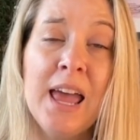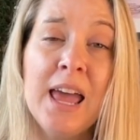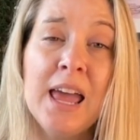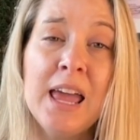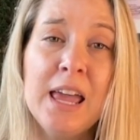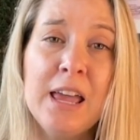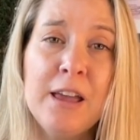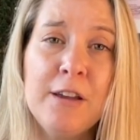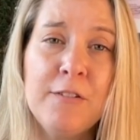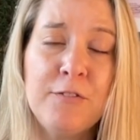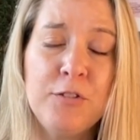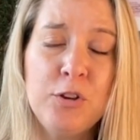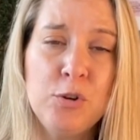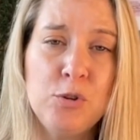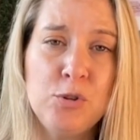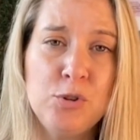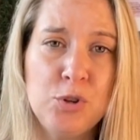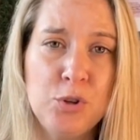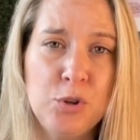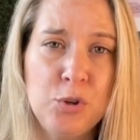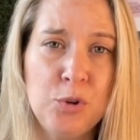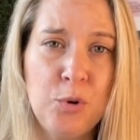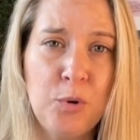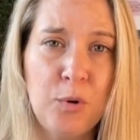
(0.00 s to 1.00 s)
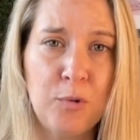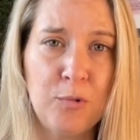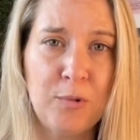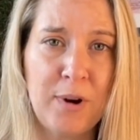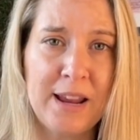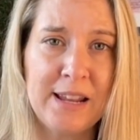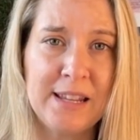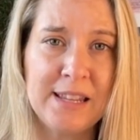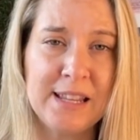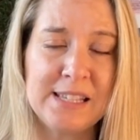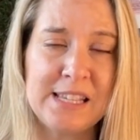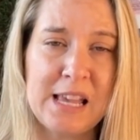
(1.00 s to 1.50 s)
If you do
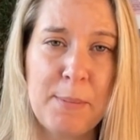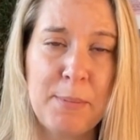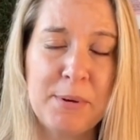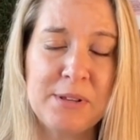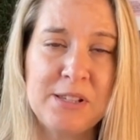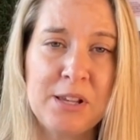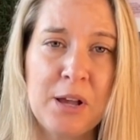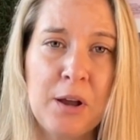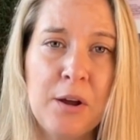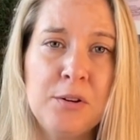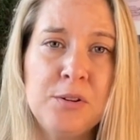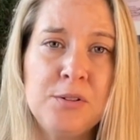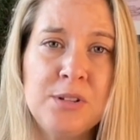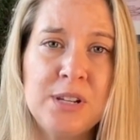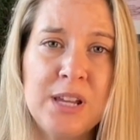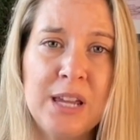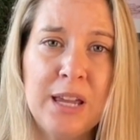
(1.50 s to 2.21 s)
rate this episode,